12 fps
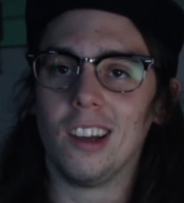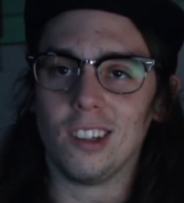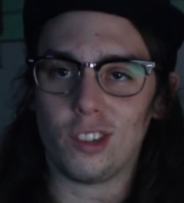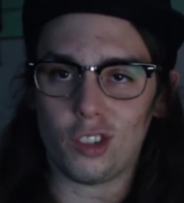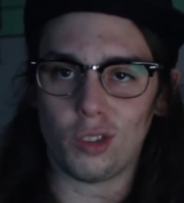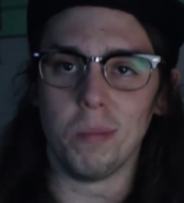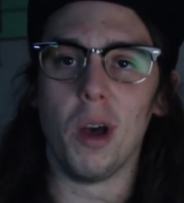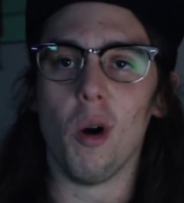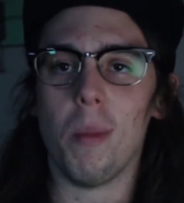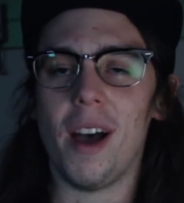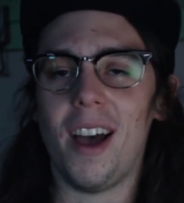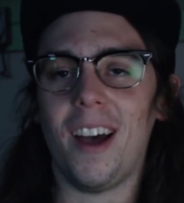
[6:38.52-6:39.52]
smell
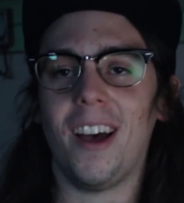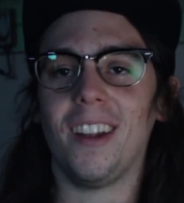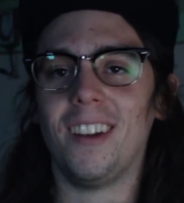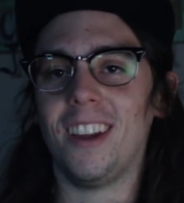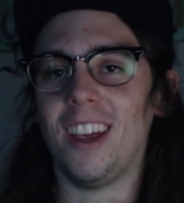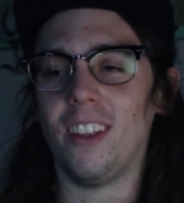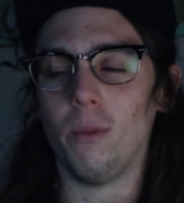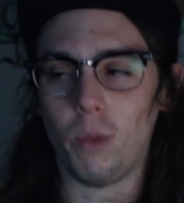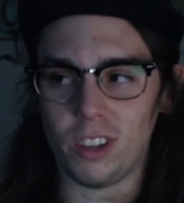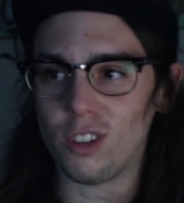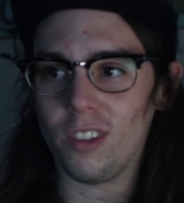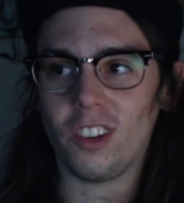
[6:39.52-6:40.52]
bad, and
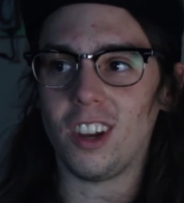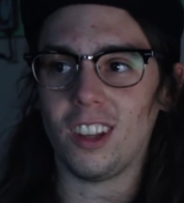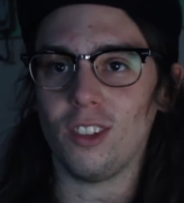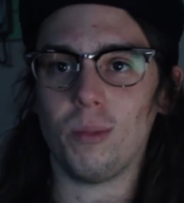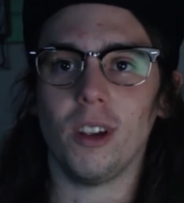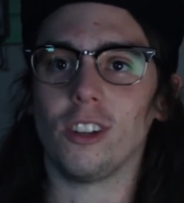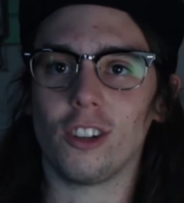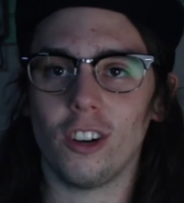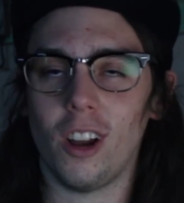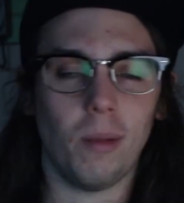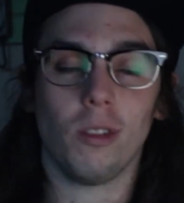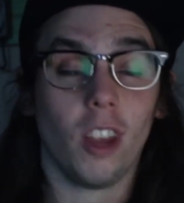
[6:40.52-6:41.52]
we still have to take this picture,
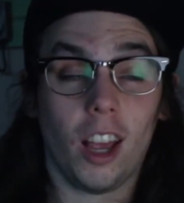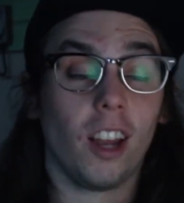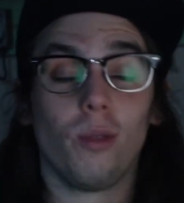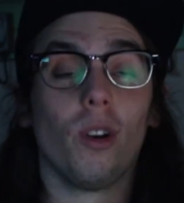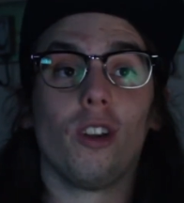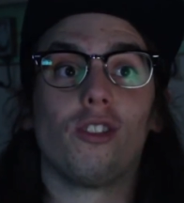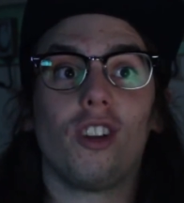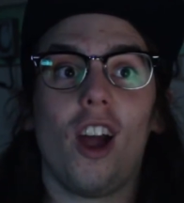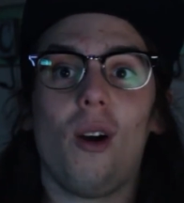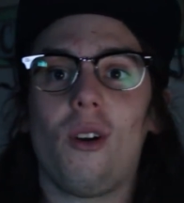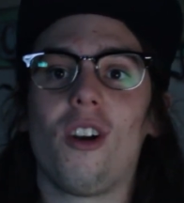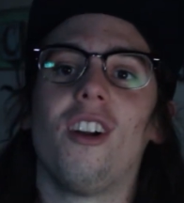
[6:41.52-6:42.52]
and I'm just like, I just want to go
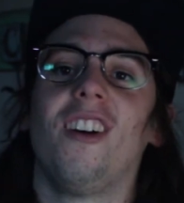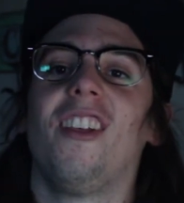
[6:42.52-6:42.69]
shower.